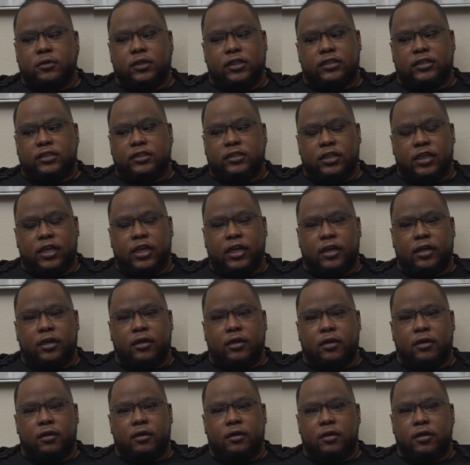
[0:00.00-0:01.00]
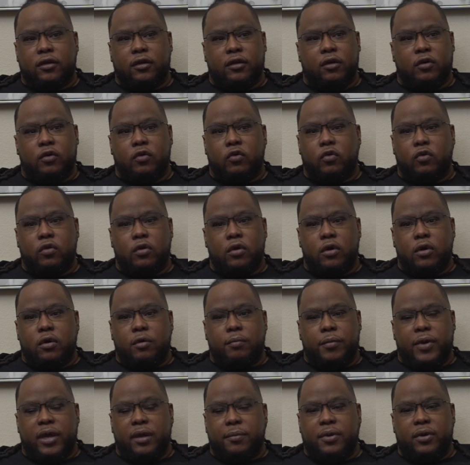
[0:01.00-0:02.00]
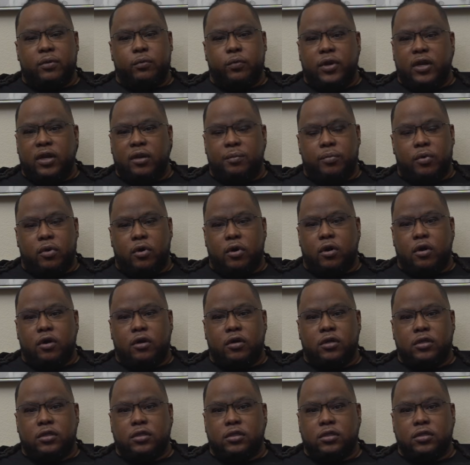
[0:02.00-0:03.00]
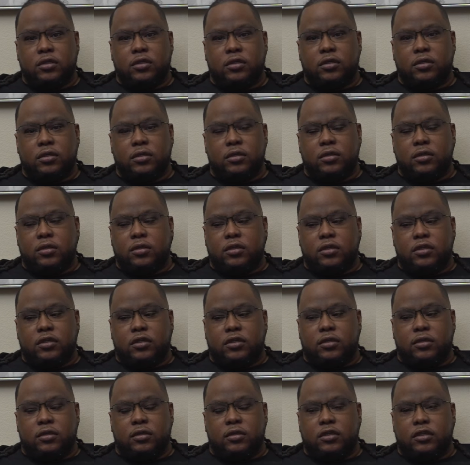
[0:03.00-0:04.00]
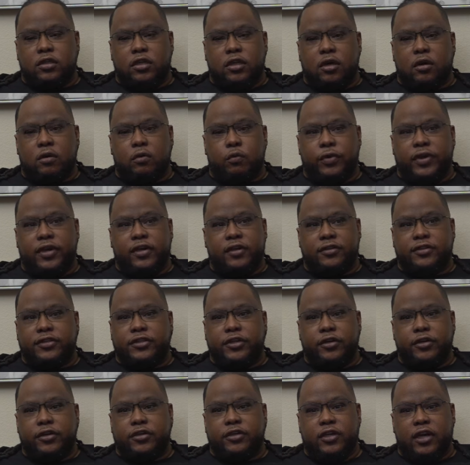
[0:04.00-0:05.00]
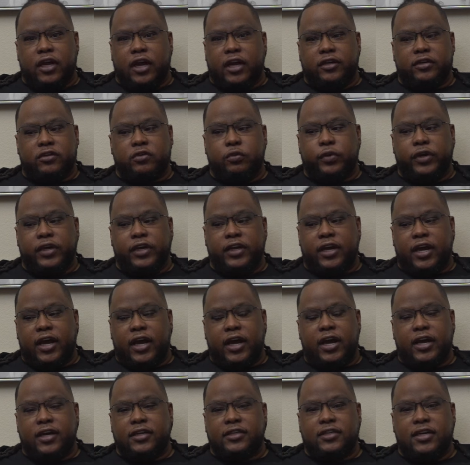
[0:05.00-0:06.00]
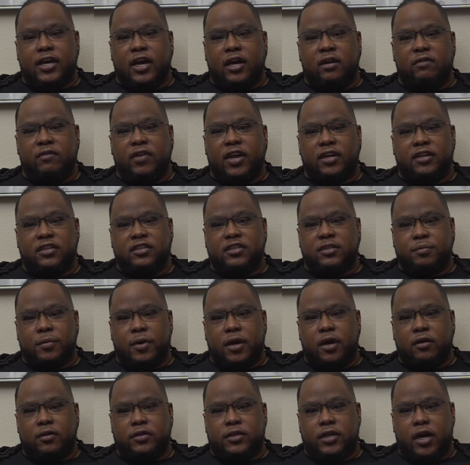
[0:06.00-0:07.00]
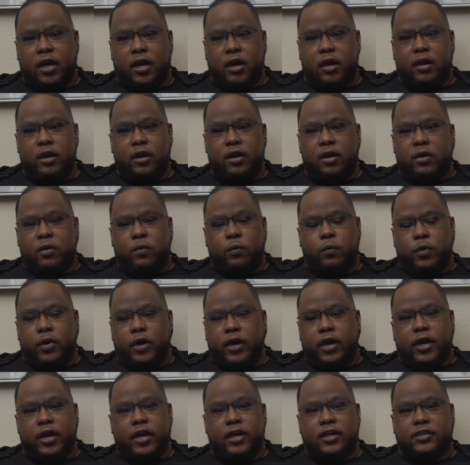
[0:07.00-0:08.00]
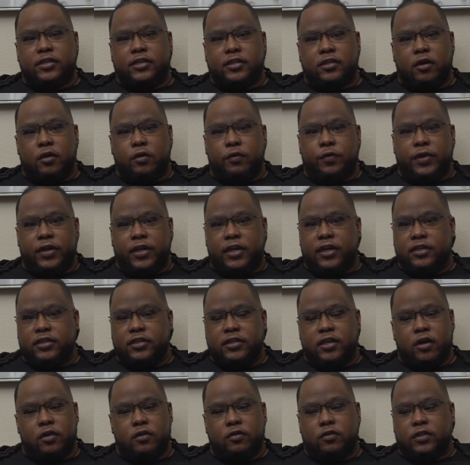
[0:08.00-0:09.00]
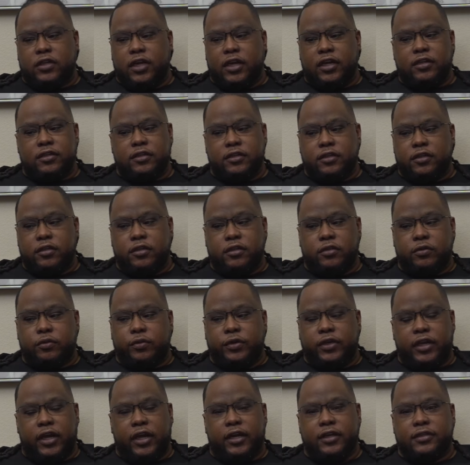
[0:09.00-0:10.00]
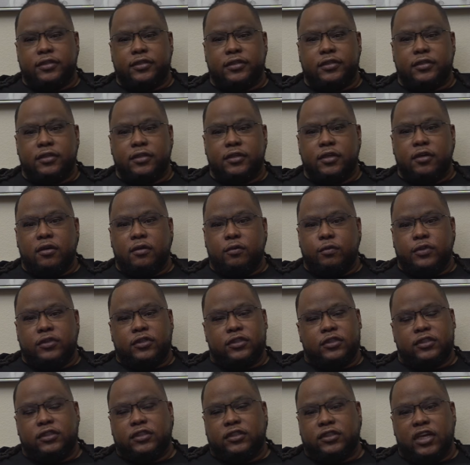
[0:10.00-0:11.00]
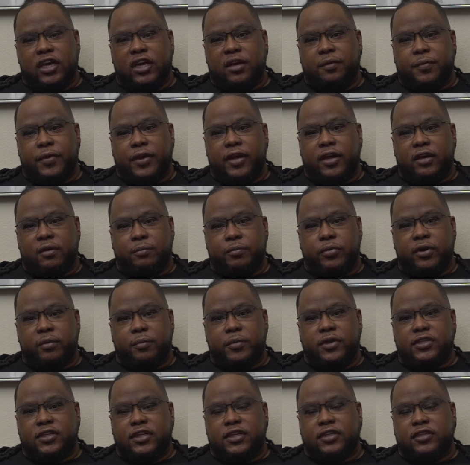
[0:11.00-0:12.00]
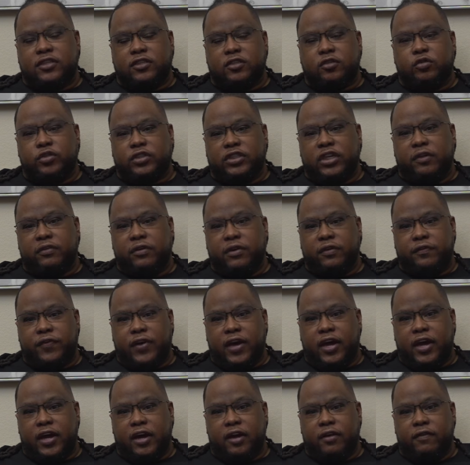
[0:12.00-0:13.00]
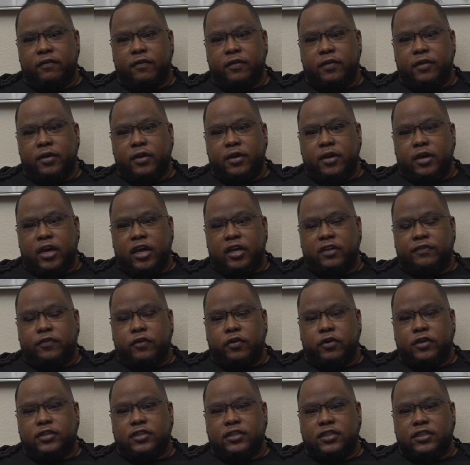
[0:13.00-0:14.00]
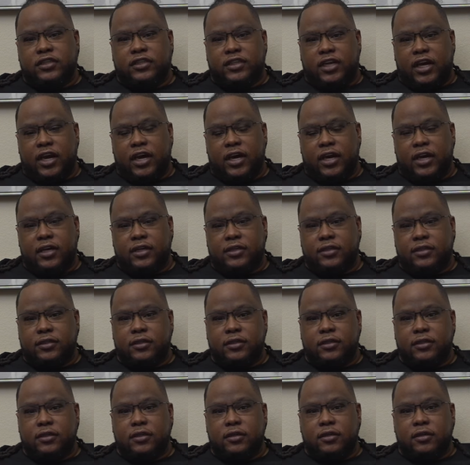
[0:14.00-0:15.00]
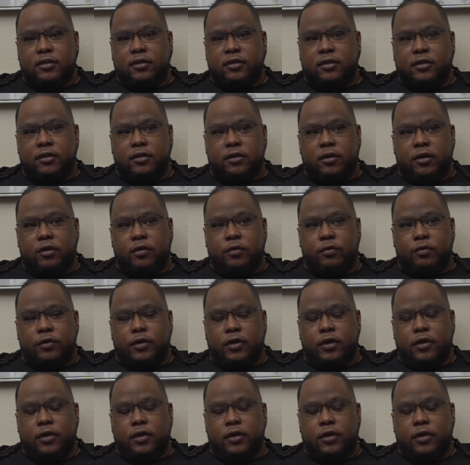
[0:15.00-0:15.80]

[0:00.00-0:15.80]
a slick, you know, mm-hmm. maybe wheelie bars. You know, we considered like 29s kind of like a small tire. Whereas mm -hmm. on the East Coast, they consider 28s, which is the same thing pretty much as a 275 right. as far as the size, you know,